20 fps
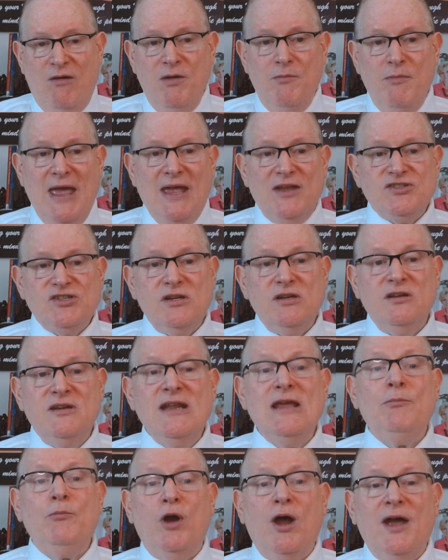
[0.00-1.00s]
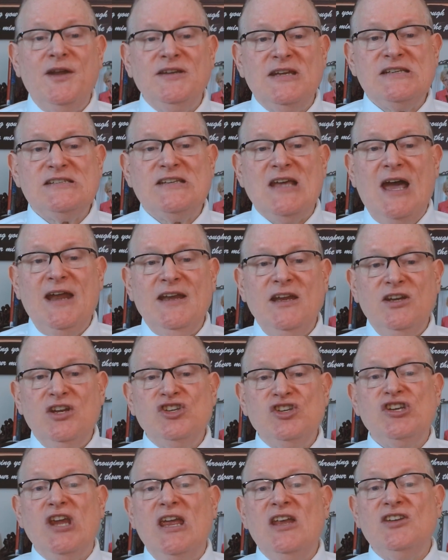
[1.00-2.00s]
imagine Nimrod deciding to
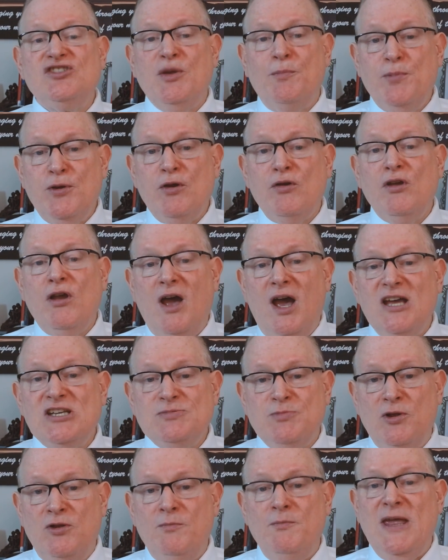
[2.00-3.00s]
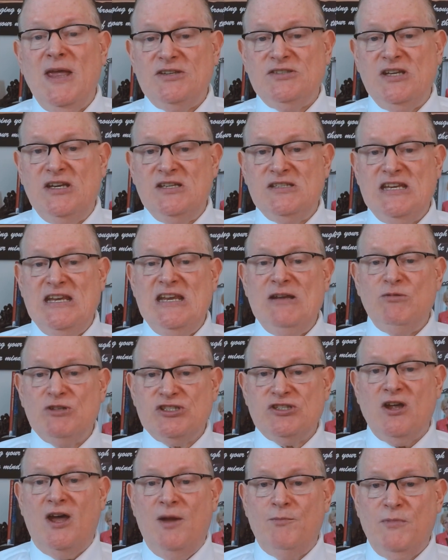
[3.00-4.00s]
change the pure gospel message he was
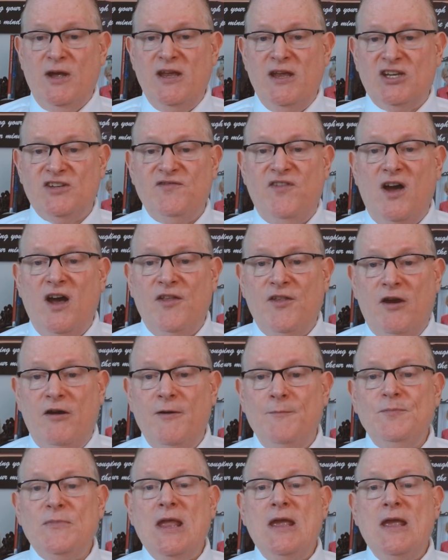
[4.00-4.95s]
taught by his father.